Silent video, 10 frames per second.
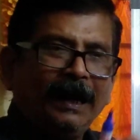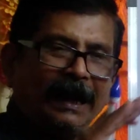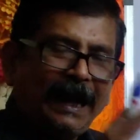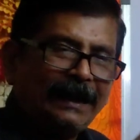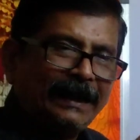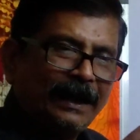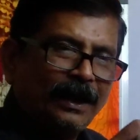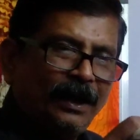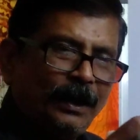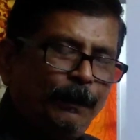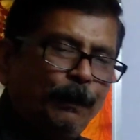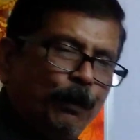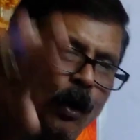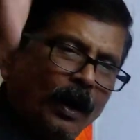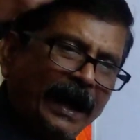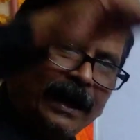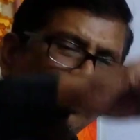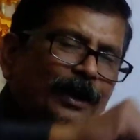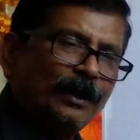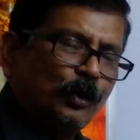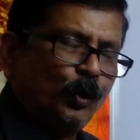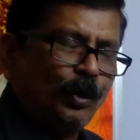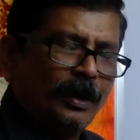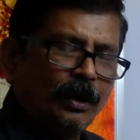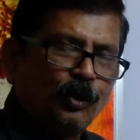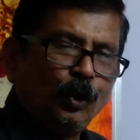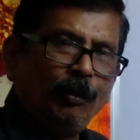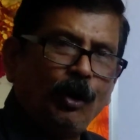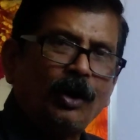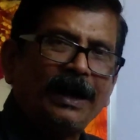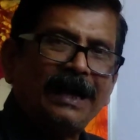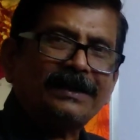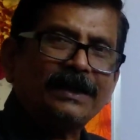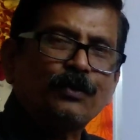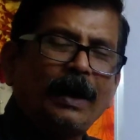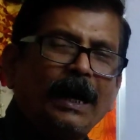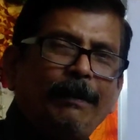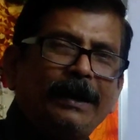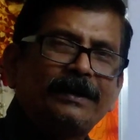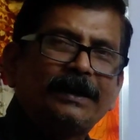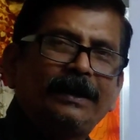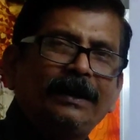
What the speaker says: Like that, if you pour another two more glasses, what happens?